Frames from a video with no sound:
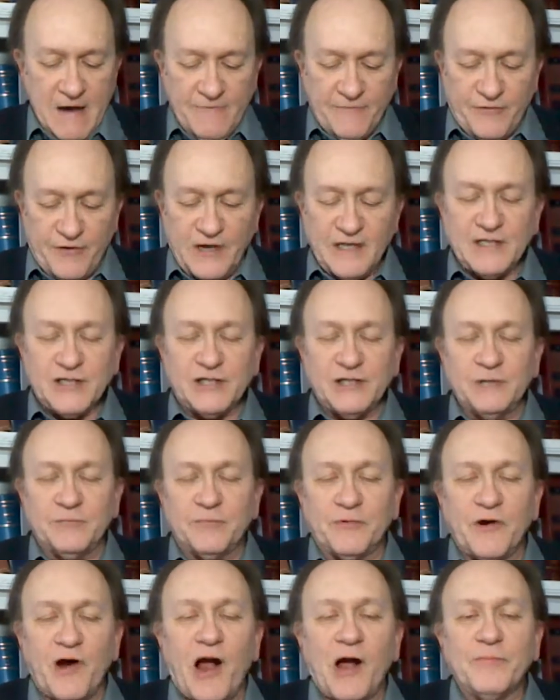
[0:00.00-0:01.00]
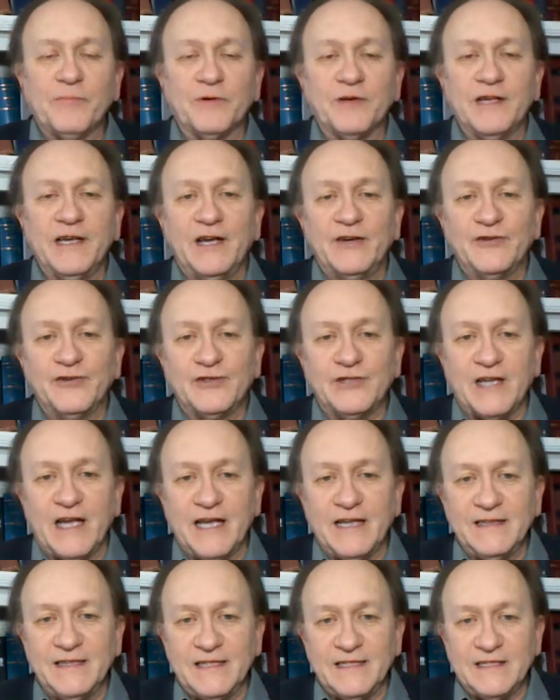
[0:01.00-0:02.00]
For us to properly
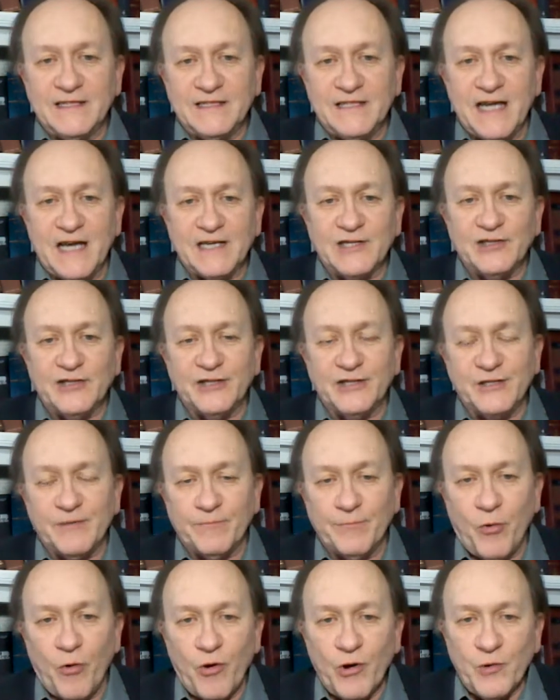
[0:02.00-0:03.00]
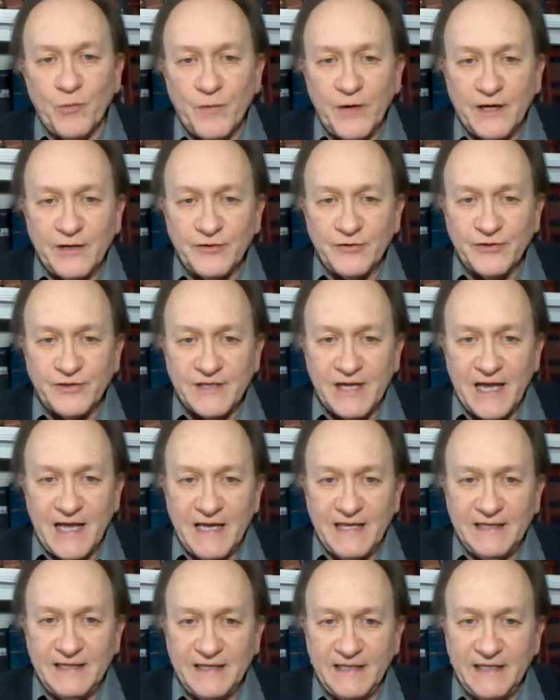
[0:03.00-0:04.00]
understand this text, it's important we
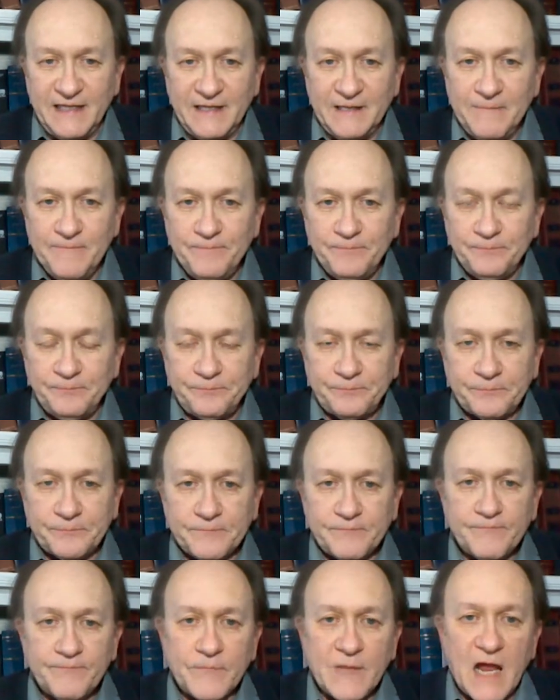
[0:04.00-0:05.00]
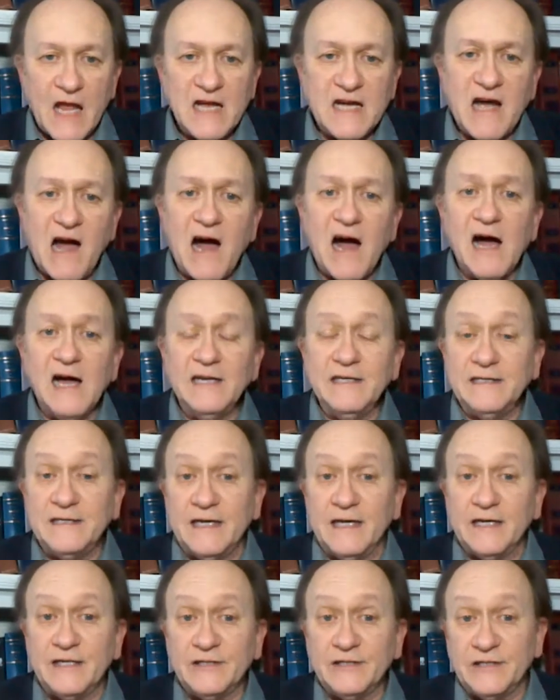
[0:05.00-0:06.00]
understand the
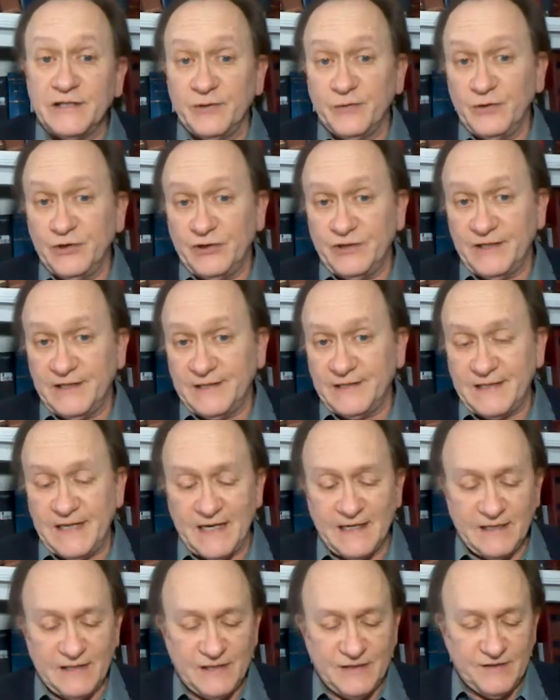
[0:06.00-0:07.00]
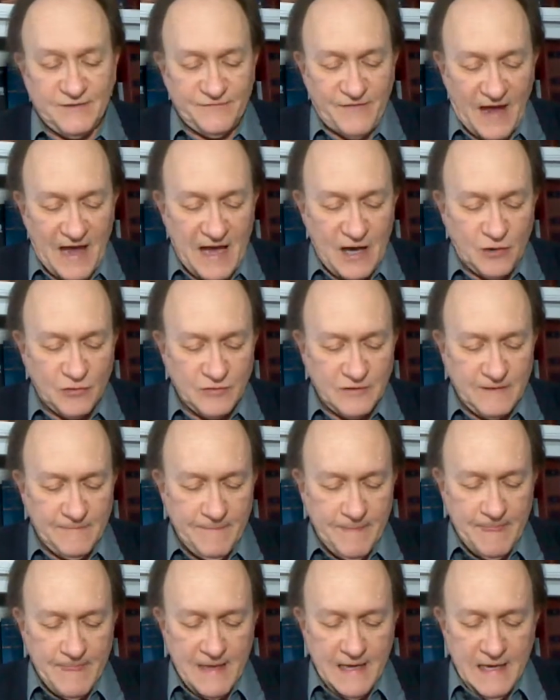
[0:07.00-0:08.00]
context in which this text is found.
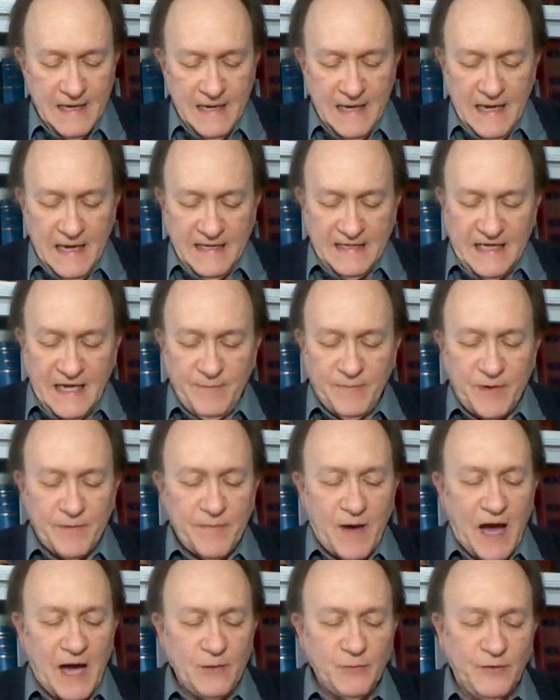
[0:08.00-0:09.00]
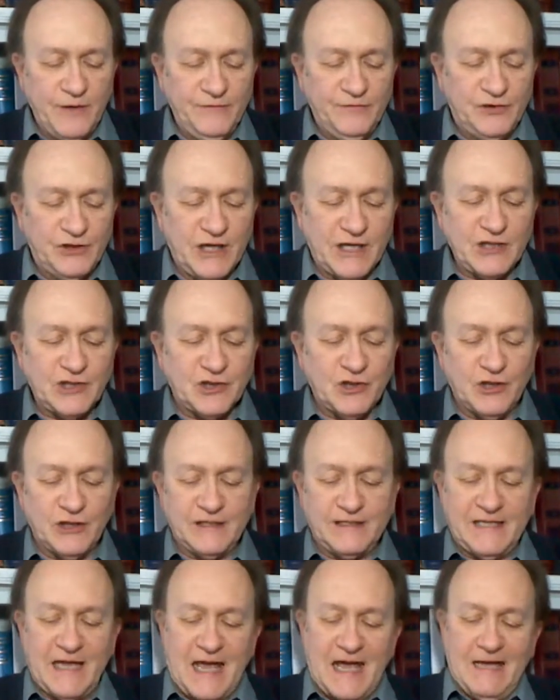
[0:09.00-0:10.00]
Keep in mind, we've just
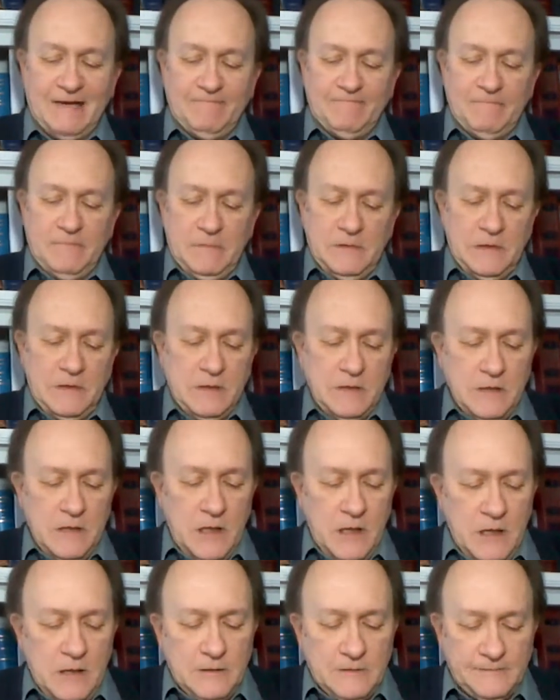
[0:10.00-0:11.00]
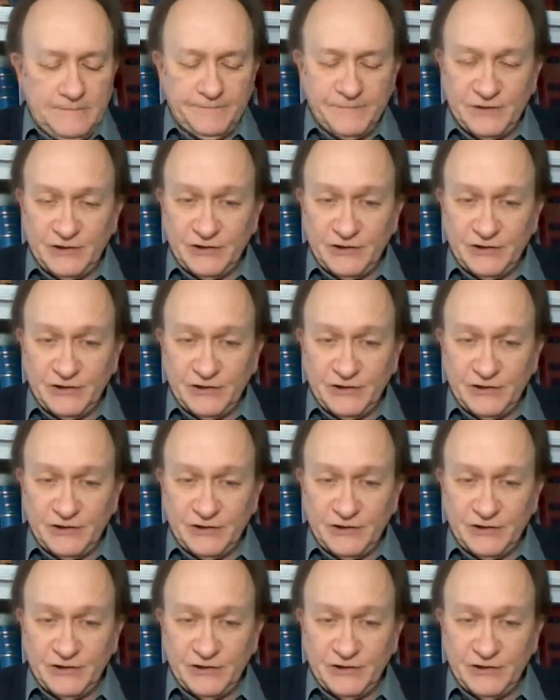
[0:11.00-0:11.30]
looked at a